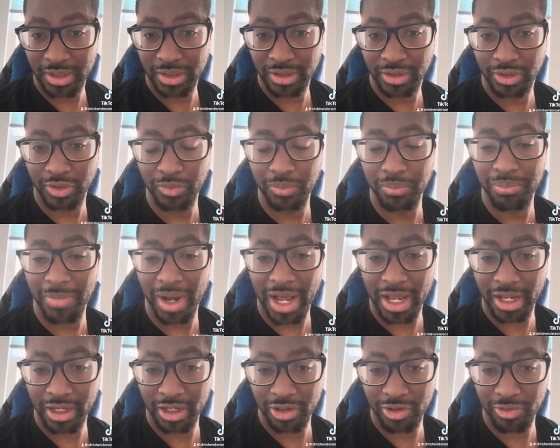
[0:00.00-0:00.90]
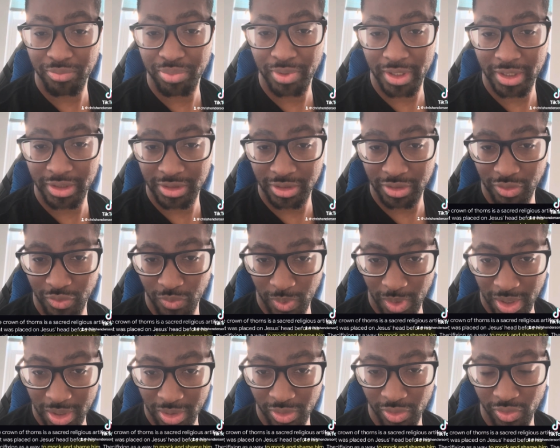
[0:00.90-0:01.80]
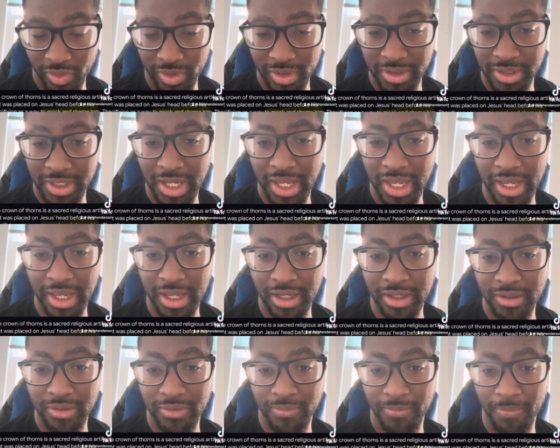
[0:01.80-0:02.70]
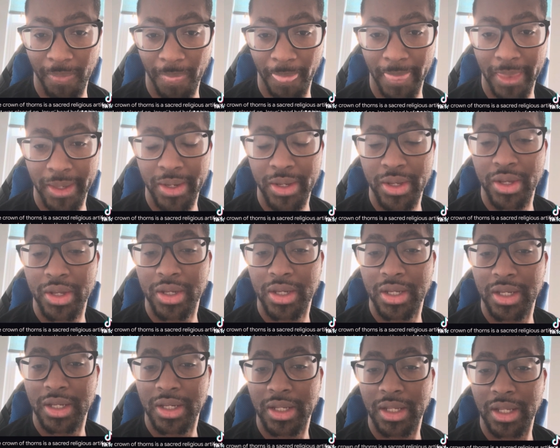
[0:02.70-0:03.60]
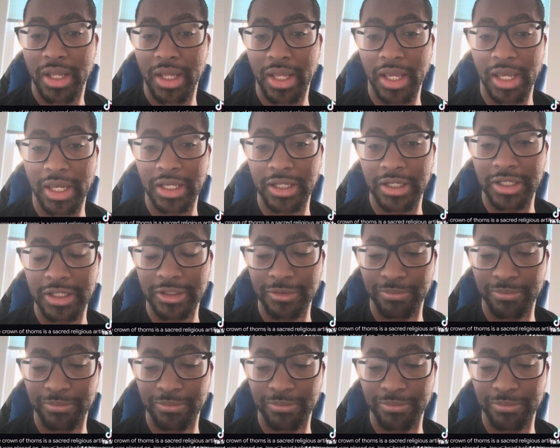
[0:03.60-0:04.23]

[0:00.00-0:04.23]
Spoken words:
to mock him, placing a crown on his head, and he's